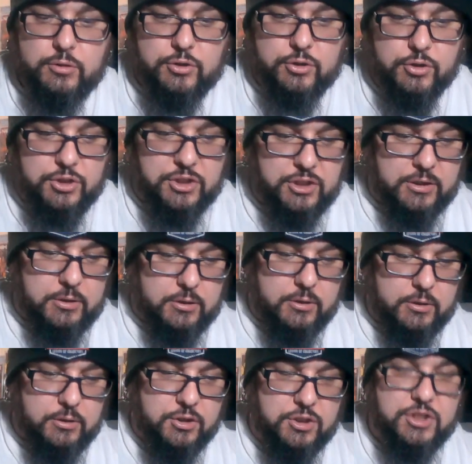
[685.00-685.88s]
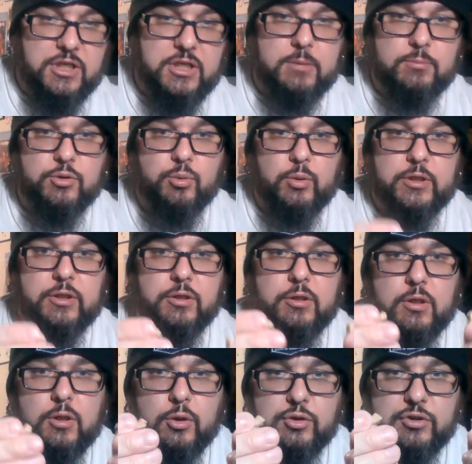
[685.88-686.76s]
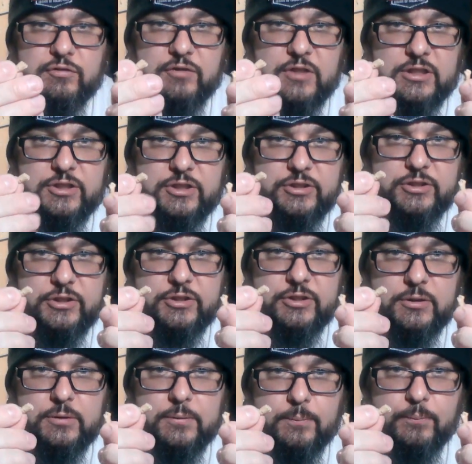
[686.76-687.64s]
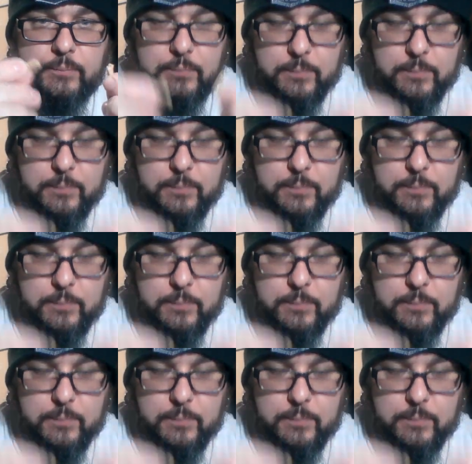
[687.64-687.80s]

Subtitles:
So she comes with closed fists.